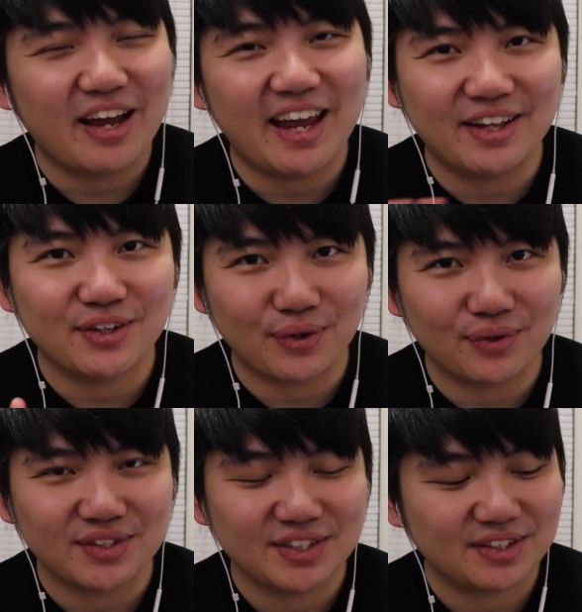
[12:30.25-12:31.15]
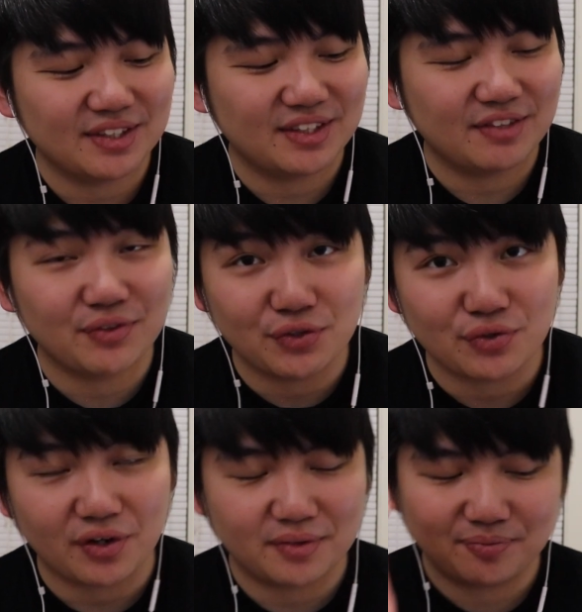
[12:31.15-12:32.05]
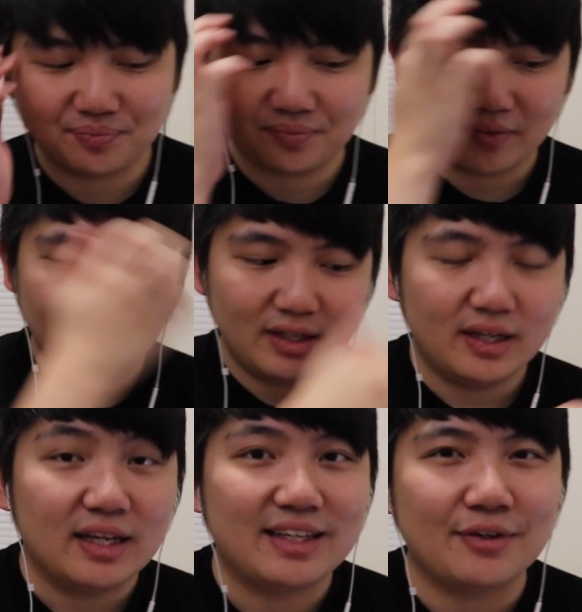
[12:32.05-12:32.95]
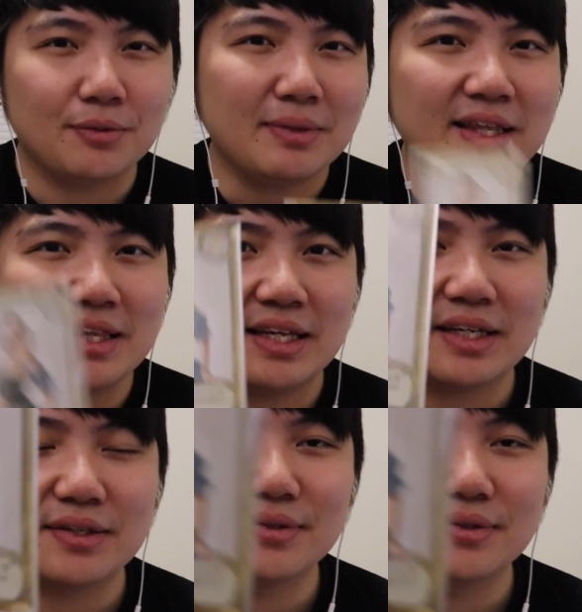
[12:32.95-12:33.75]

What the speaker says: And the cursed, if you draw it. Now you might think,